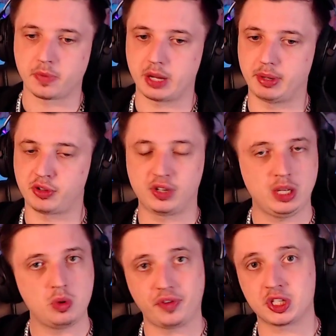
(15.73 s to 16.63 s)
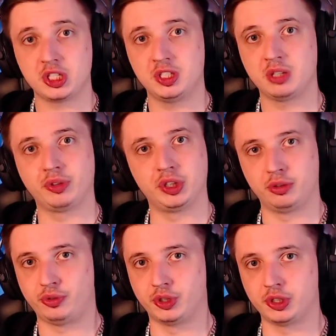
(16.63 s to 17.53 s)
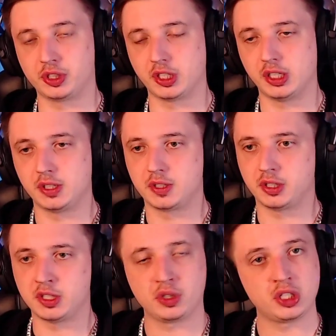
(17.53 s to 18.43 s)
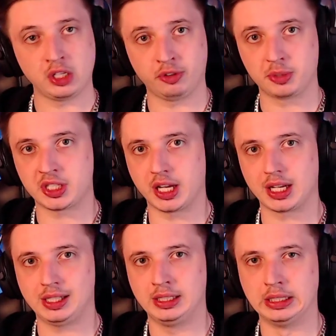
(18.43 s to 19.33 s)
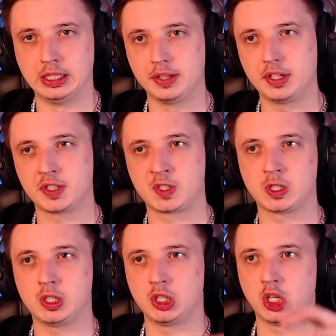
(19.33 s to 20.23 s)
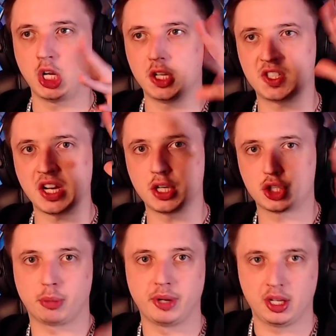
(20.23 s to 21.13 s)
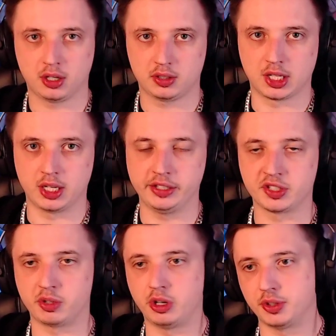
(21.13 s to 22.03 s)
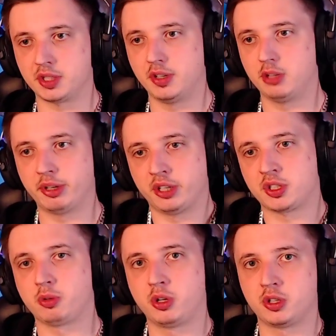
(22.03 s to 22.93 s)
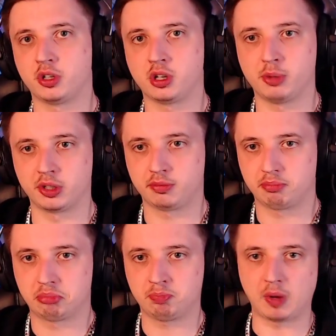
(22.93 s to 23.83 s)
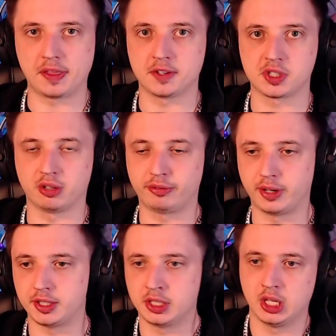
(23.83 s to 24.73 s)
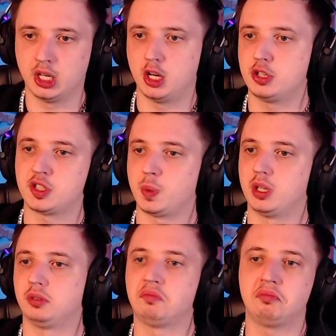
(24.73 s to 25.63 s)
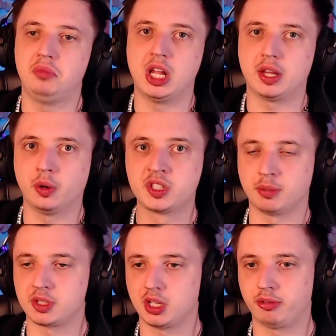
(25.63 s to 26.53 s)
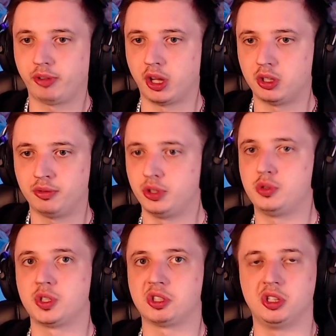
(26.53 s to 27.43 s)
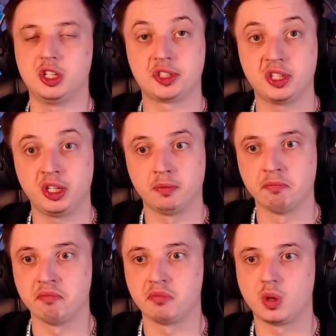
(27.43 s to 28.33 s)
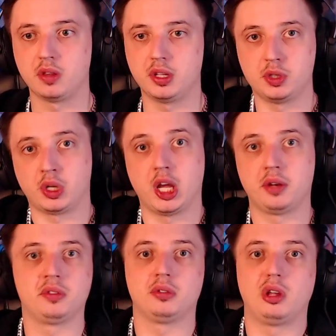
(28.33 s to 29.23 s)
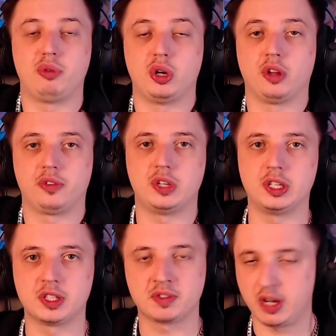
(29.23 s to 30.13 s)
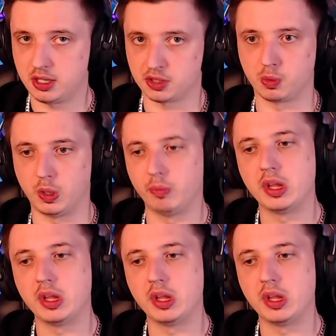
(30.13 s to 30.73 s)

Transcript: But today we have actually something different, and as you can tell from the title, there's a central topic that lingers around this video, but I also want to talk about other stuff, right? Just want to let out some stuff, and if you're interested in listening, then you can. If you're not, then that's fine as well.